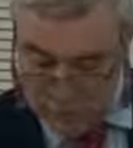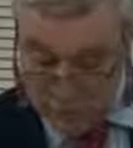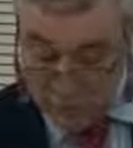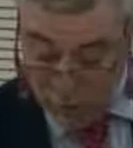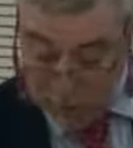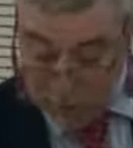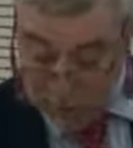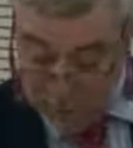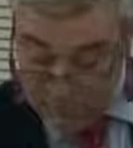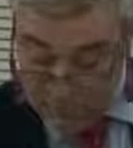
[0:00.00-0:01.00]
only host
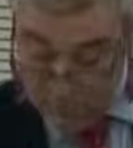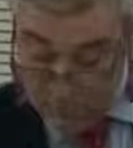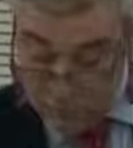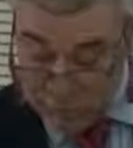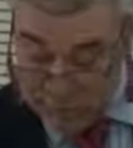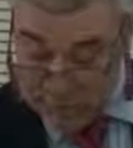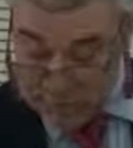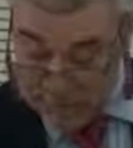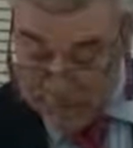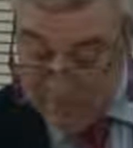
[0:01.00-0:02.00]
them to
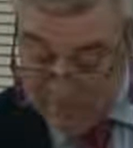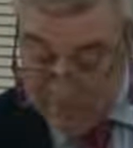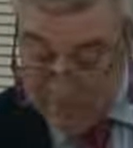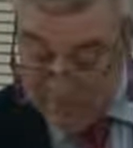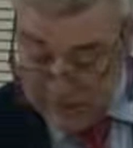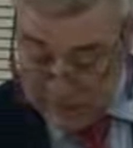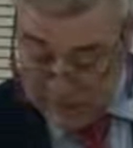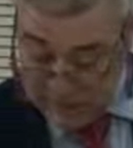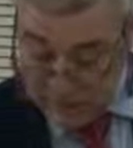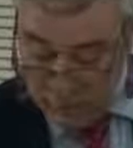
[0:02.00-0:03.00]
spend time and money
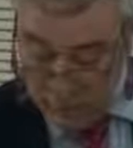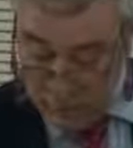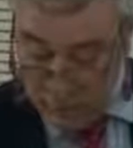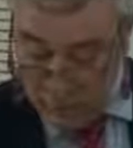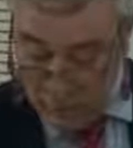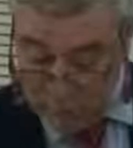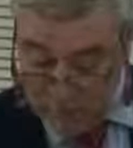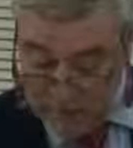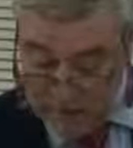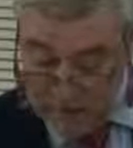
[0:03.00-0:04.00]
here, we will
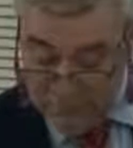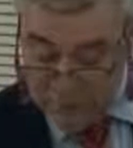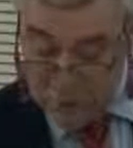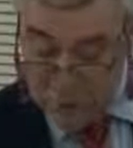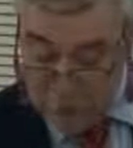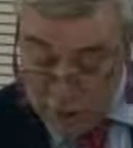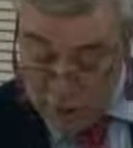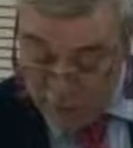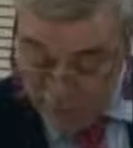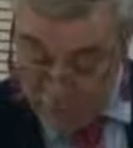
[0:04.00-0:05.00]
also be able to
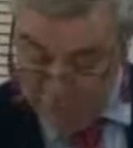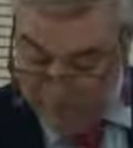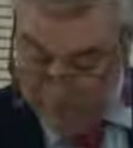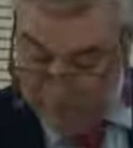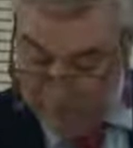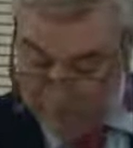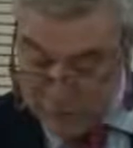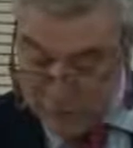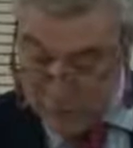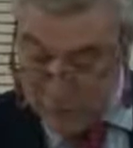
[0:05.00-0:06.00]
learn from them
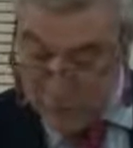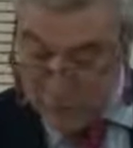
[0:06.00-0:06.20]
as to